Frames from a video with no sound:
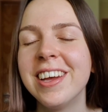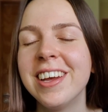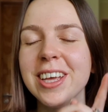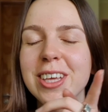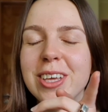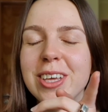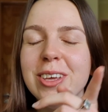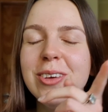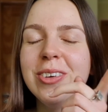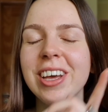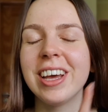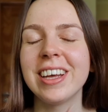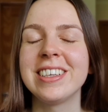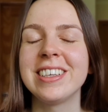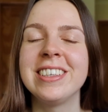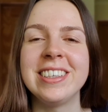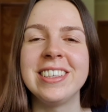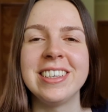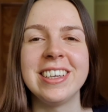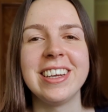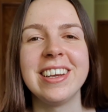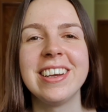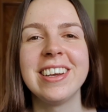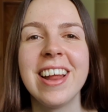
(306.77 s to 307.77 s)
you guessed
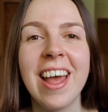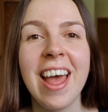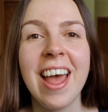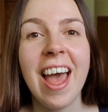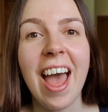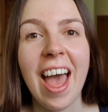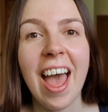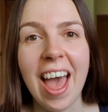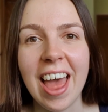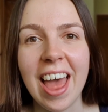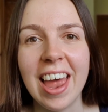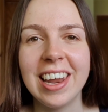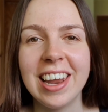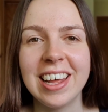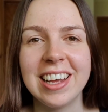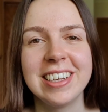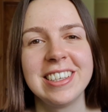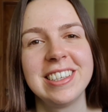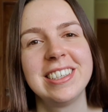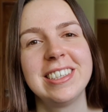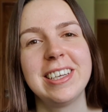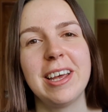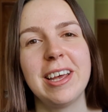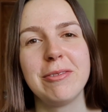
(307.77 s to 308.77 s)
it,
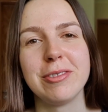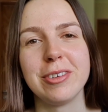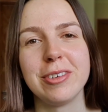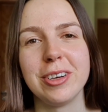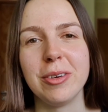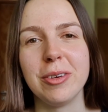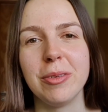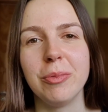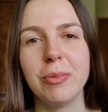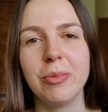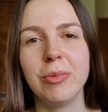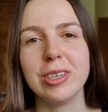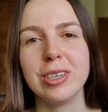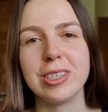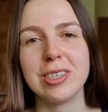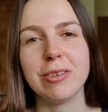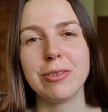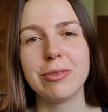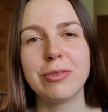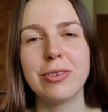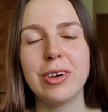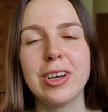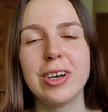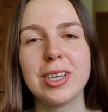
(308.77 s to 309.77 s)
LS7 was the
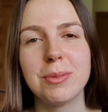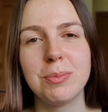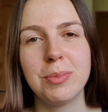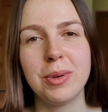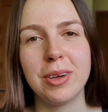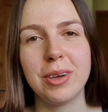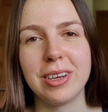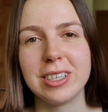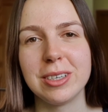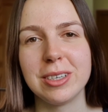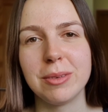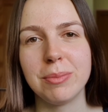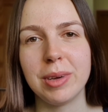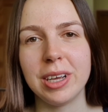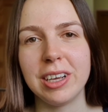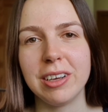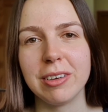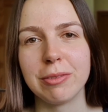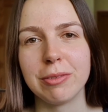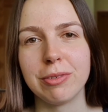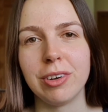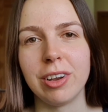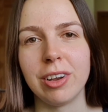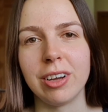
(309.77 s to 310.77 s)
first bird to make a
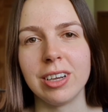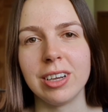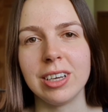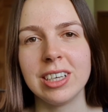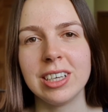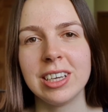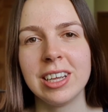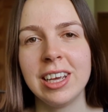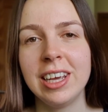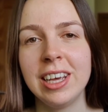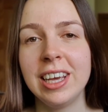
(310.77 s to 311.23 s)
flight.